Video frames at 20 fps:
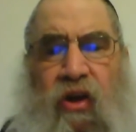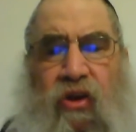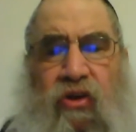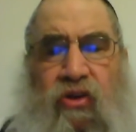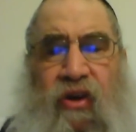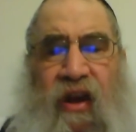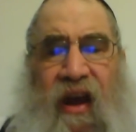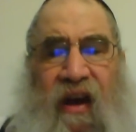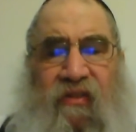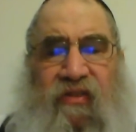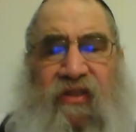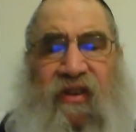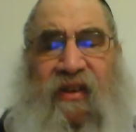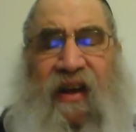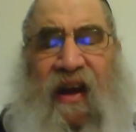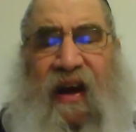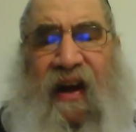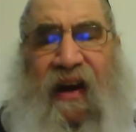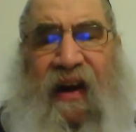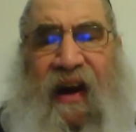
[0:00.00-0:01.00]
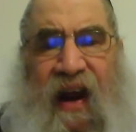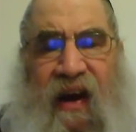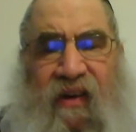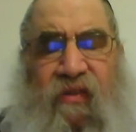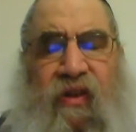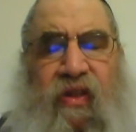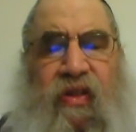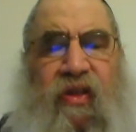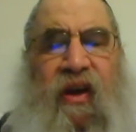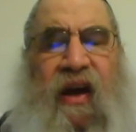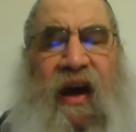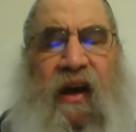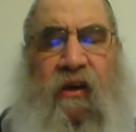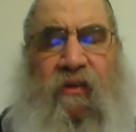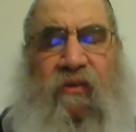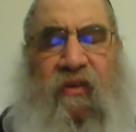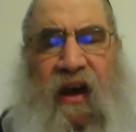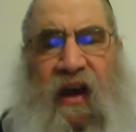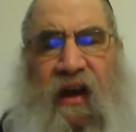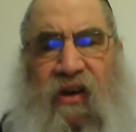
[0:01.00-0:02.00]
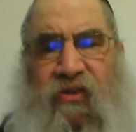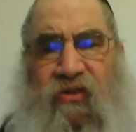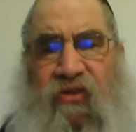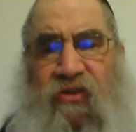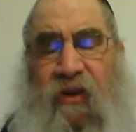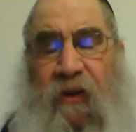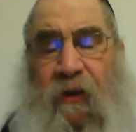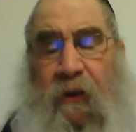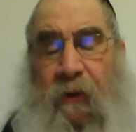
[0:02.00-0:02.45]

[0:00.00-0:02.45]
So you have to take out everything out of the house.